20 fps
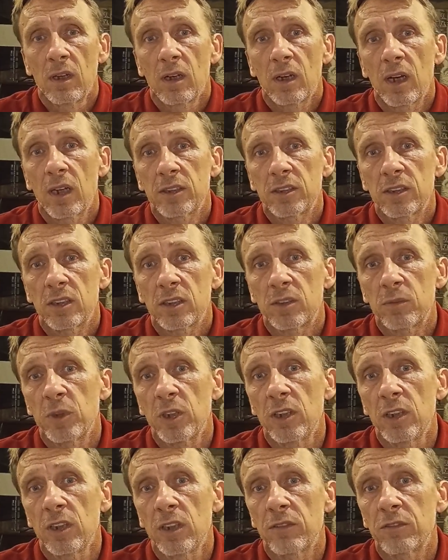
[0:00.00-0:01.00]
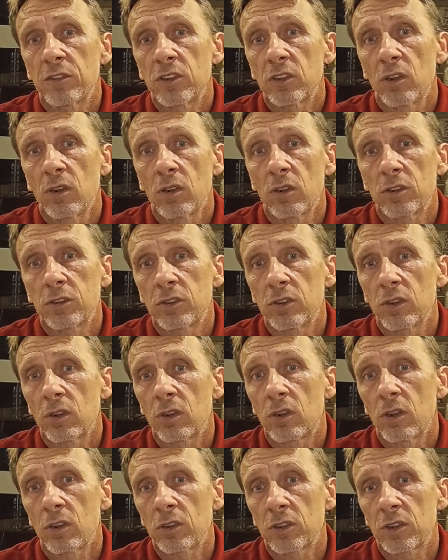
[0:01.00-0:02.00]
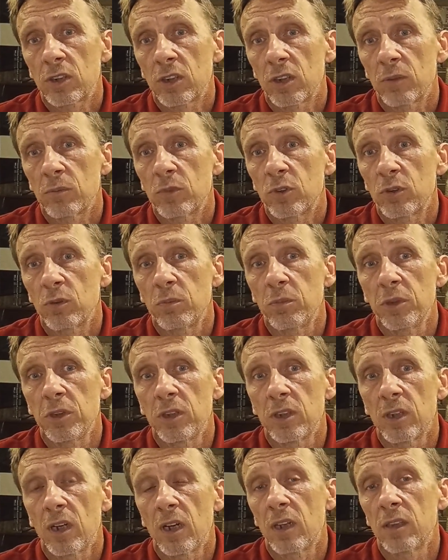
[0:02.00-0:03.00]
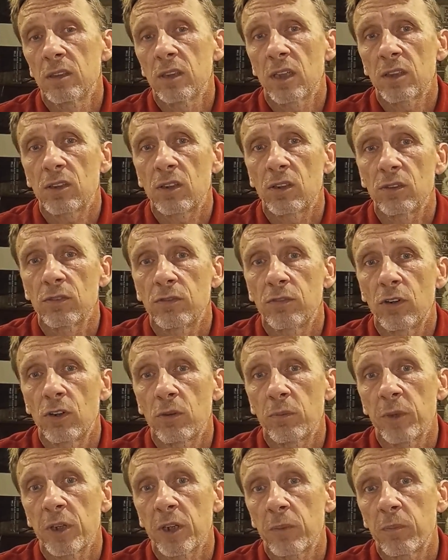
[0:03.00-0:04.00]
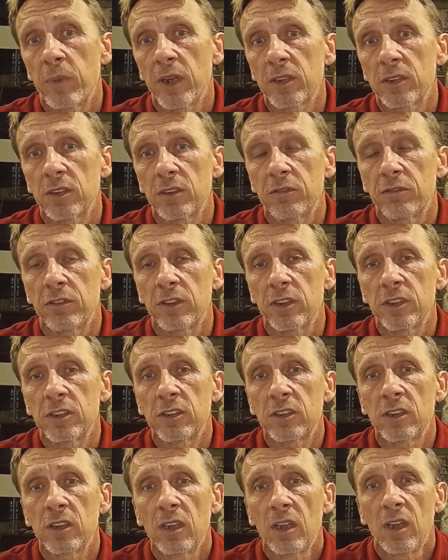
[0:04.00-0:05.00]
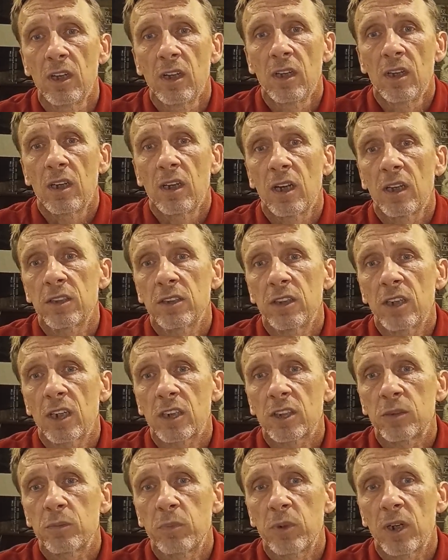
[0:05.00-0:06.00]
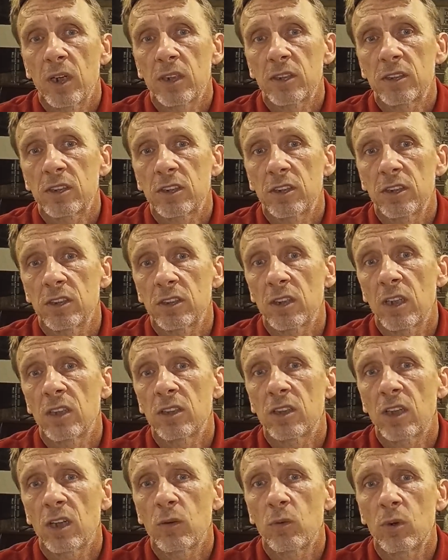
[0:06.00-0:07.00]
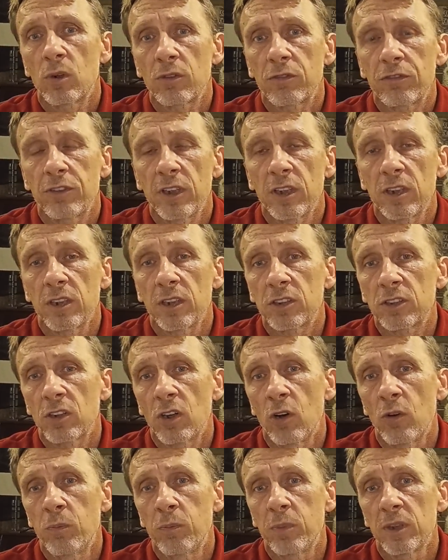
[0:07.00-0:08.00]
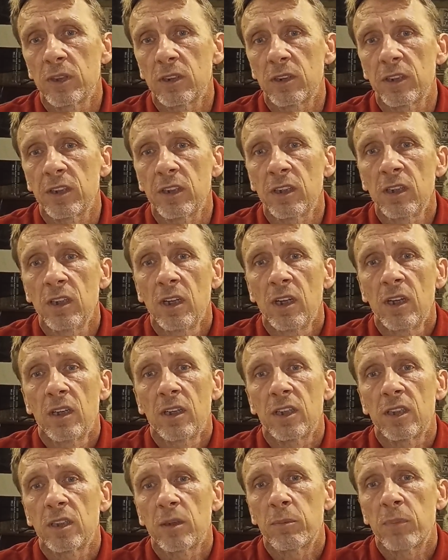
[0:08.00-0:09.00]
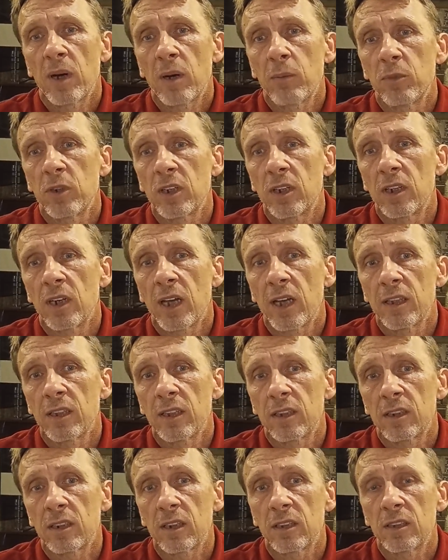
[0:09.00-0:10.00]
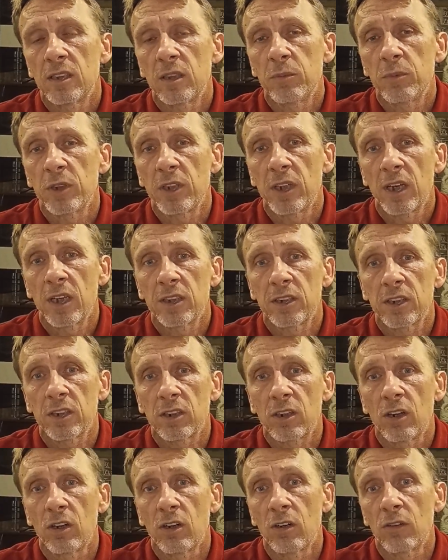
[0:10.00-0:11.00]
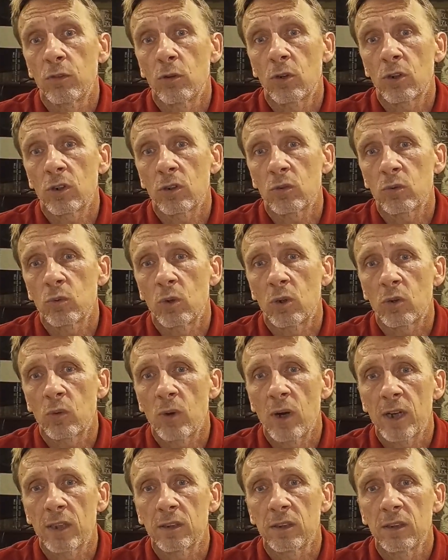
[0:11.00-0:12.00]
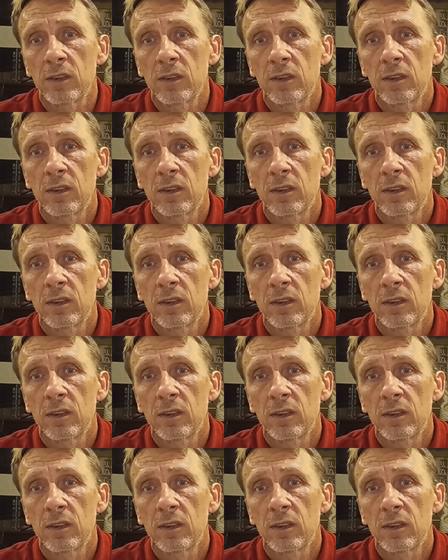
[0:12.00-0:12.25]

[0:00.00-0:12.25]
Hesse's beliefs also caused him to be a non-conforming pacifist, and he expressed his anti war feelings openly in a public letter at the beginning of World War I